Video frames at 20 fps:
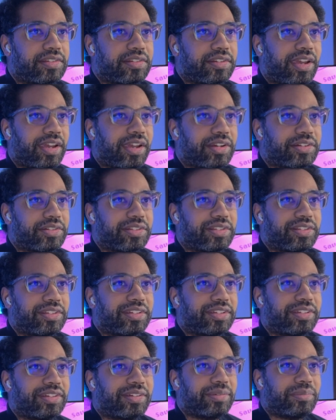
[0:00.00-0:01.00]

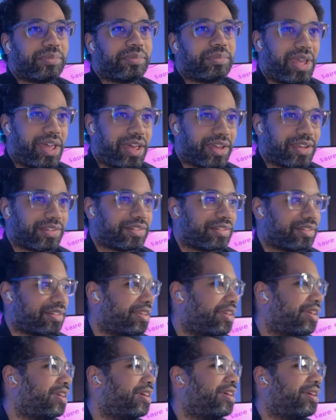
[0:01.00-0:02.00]
actually pass
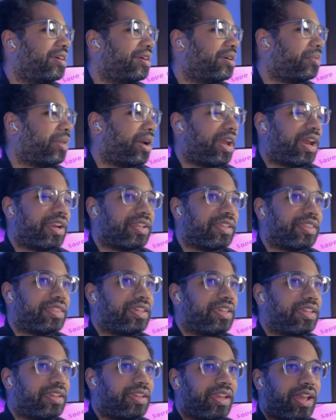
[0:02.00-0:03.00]
by adding
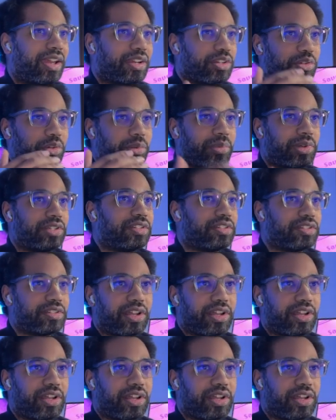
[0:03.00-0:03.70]
the actual business